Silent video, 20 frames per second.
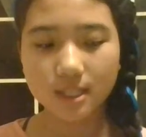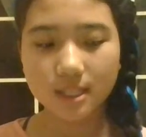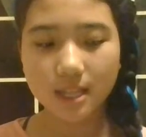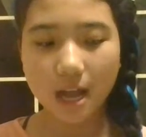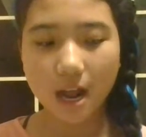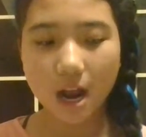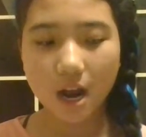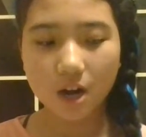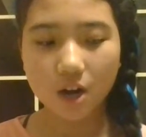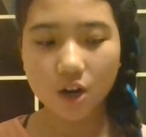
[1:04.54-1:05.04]

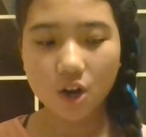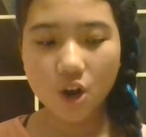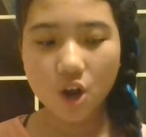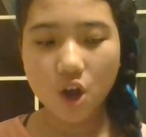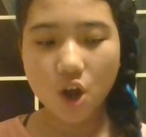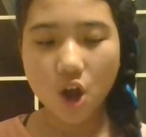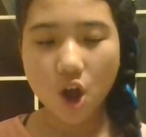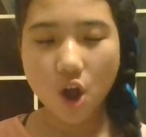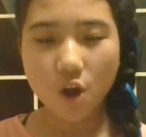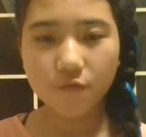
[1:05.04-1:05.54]
star
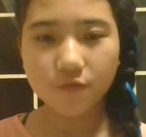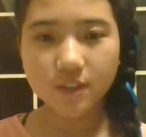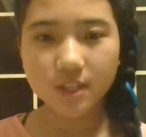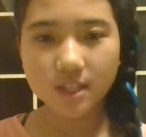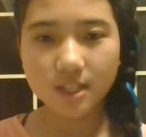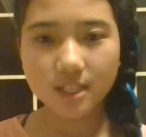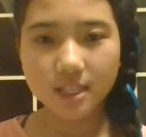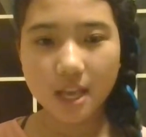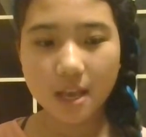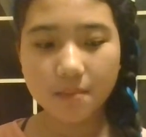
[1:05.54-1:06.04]
of
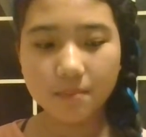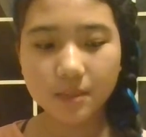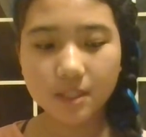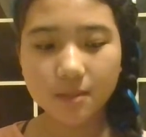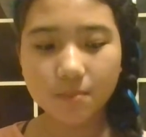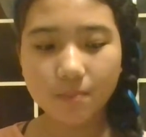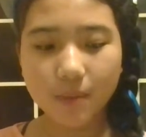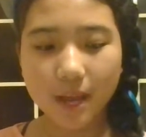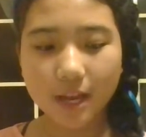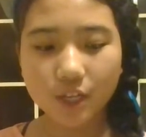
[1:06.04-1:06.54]
the same
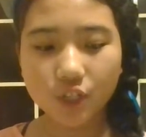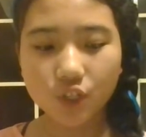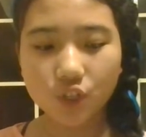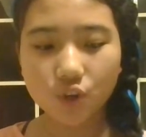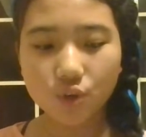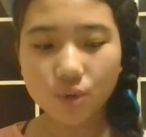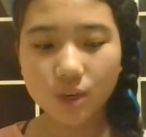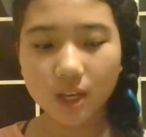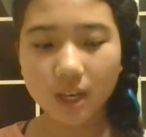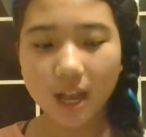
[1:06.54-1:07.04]

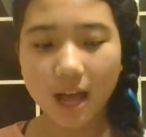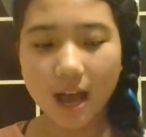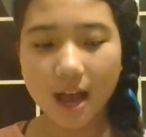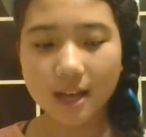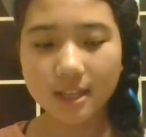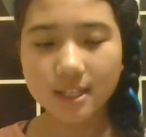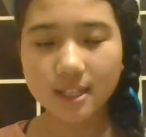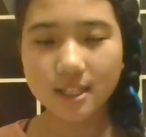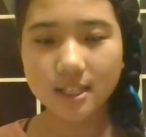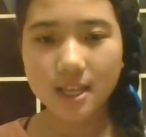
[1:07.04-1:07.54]
spectral
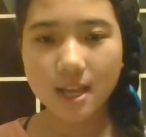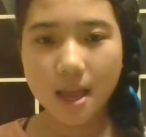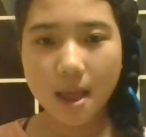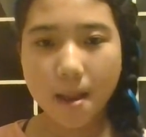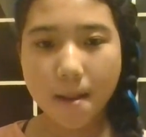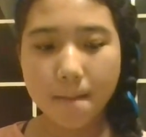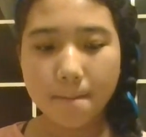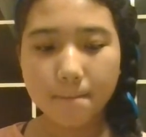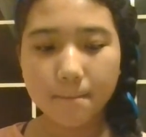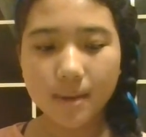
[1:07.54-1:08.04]
class,
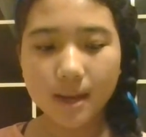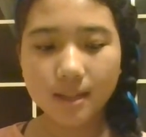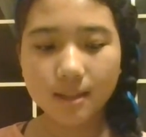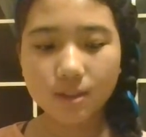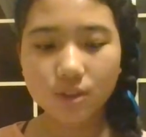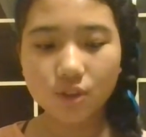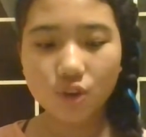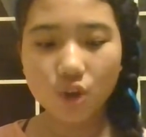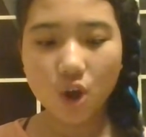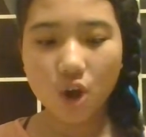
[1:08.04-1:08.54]

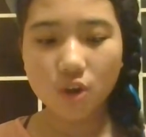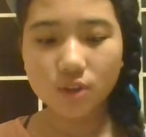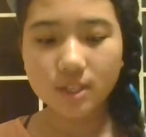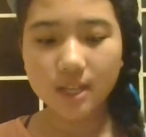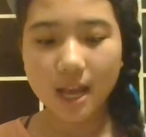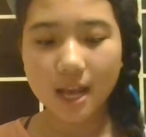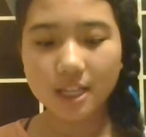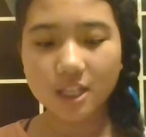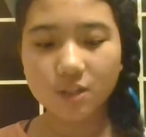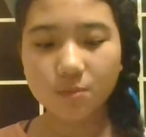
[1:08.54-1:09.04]
but not
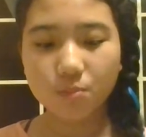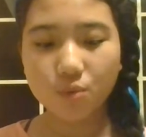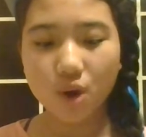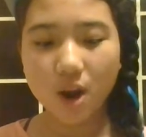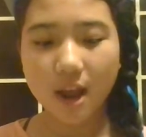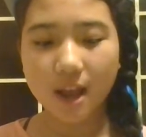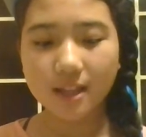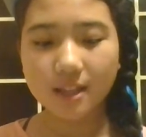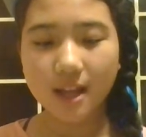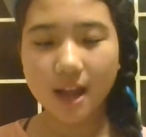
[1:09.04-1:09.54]
as
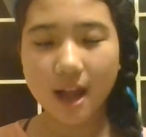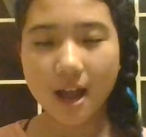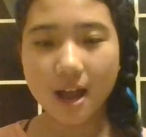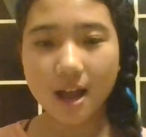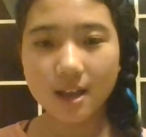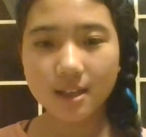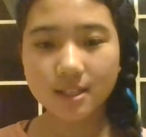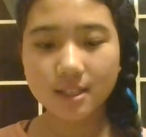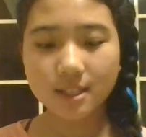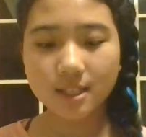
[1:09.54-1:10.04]
bright
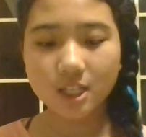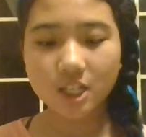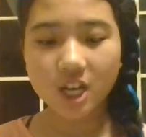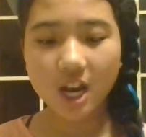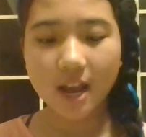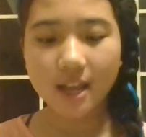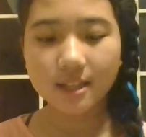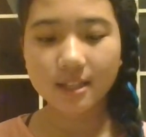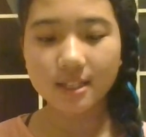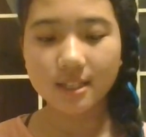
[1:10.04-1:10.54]
as
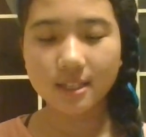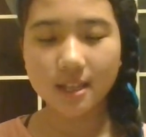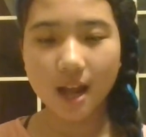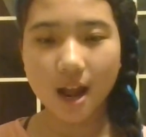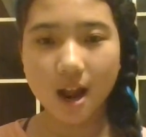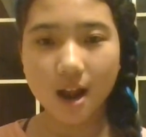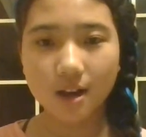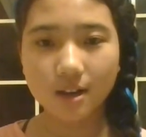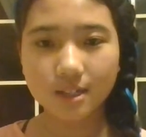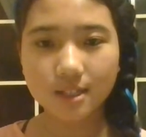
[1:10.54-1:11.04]
giant
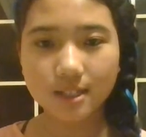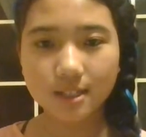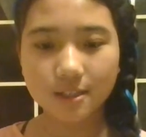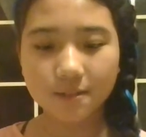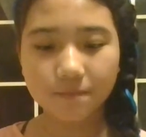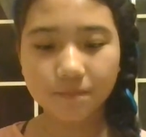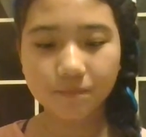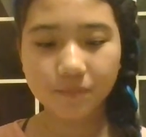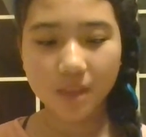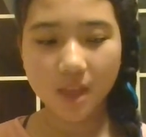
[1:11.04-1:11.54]
stars.
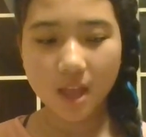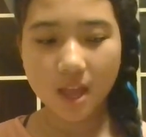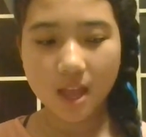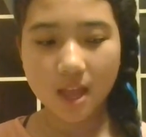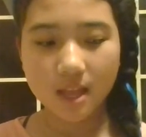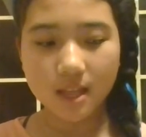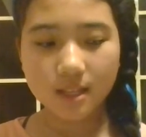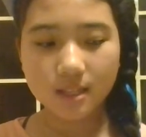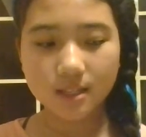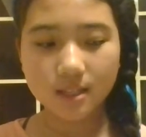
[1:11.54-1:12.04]

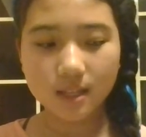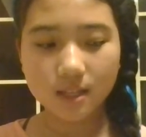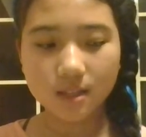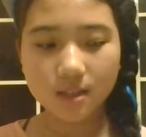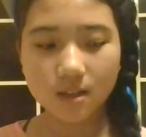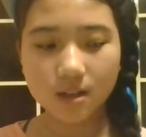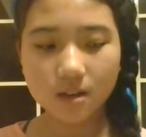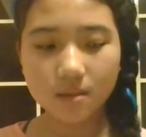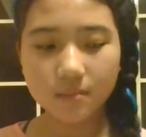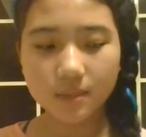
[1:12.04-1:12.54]
The
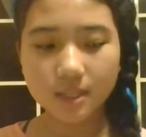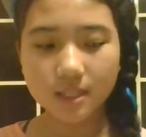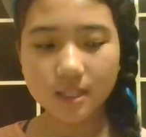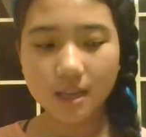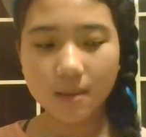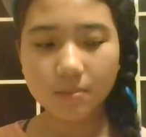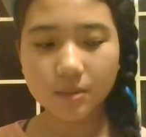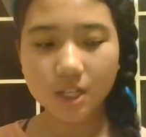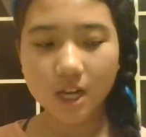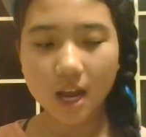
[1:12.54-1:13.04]
term
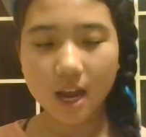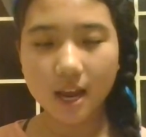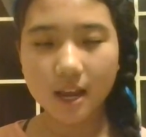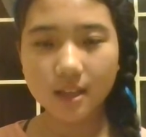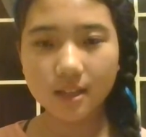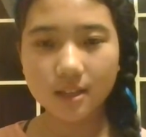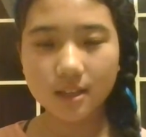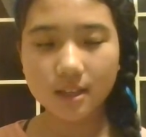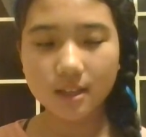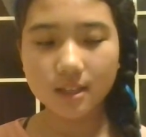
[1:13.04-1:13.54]

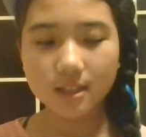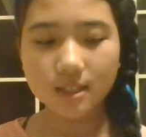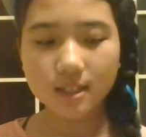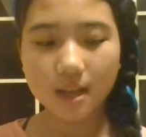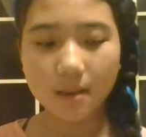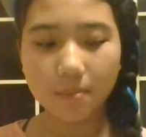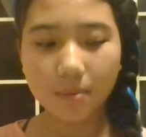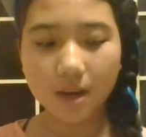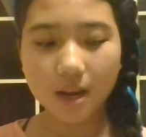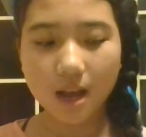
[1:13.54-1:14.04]
subgiant is
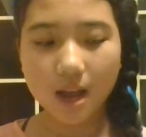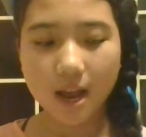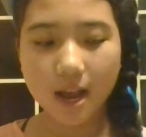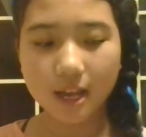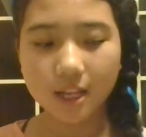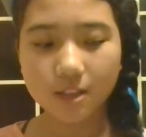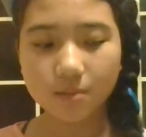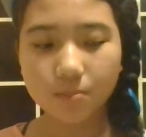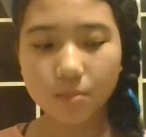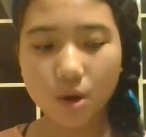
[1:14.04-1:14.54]

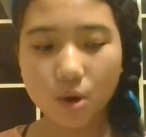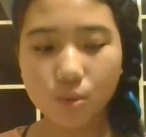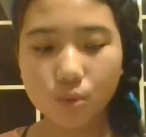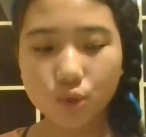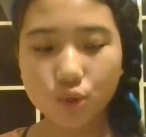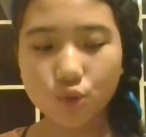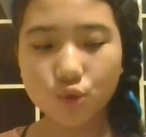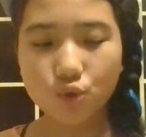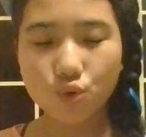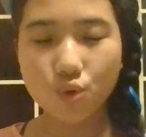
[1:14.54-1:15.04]
applied
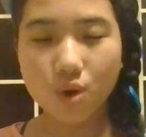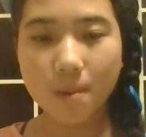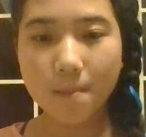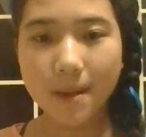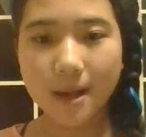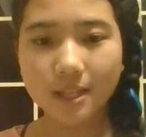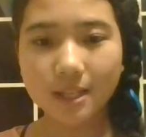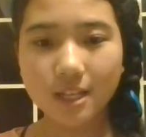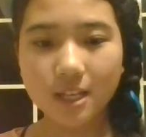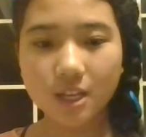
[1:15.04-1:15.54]
both to a
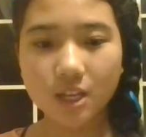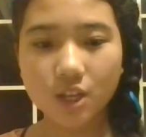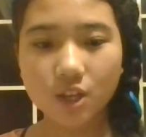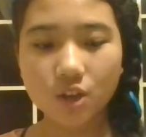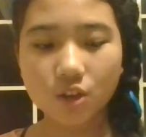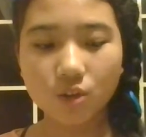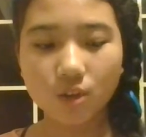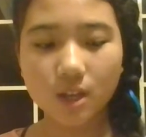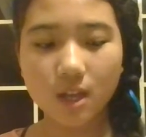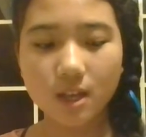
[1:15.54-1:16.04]

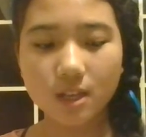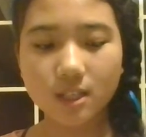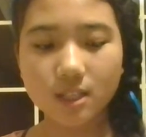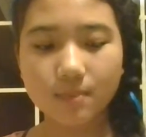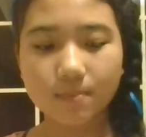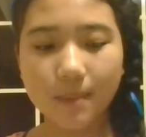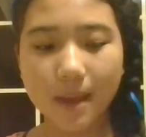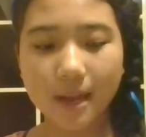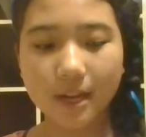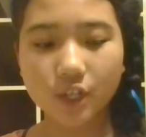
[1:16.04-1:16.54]
particular
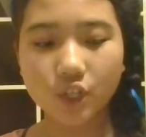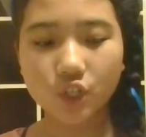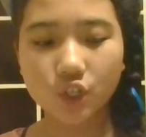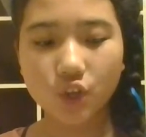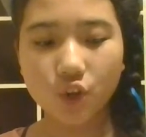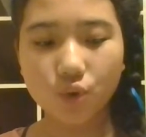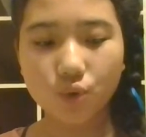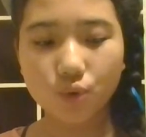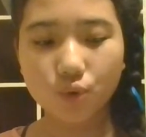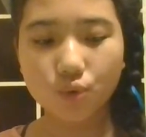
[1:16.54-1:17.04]

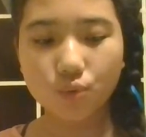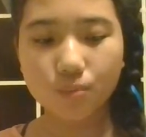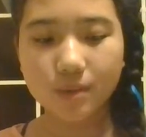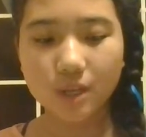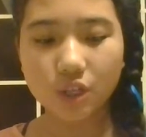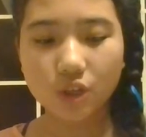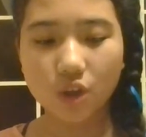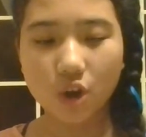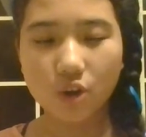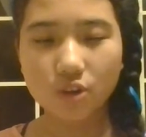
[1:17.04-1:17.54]
spectral
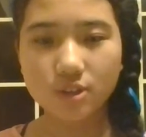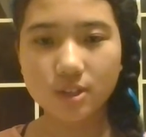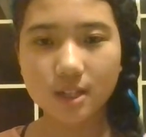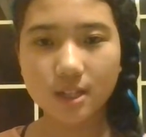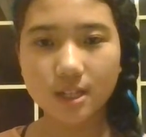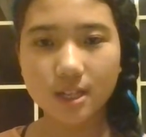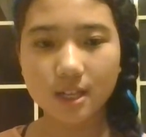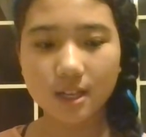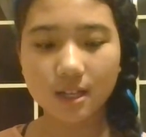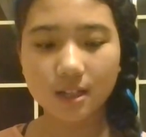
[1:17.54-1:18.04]

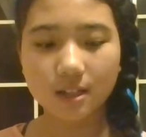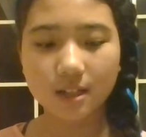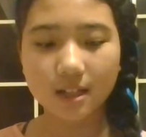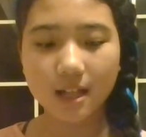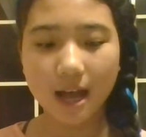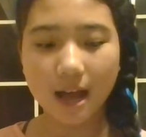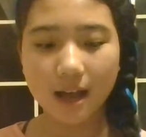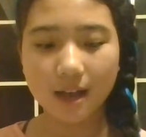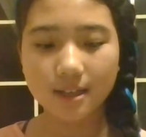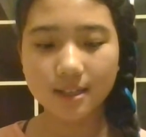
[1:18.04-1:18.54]
luminosity
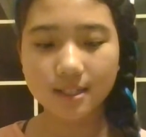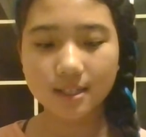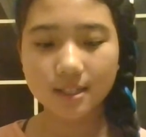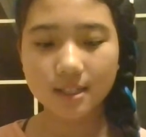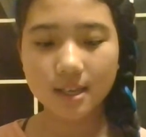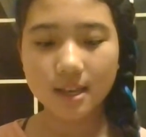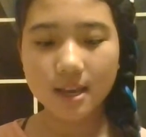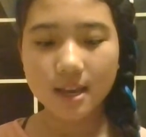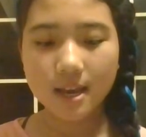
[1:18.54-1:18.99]
class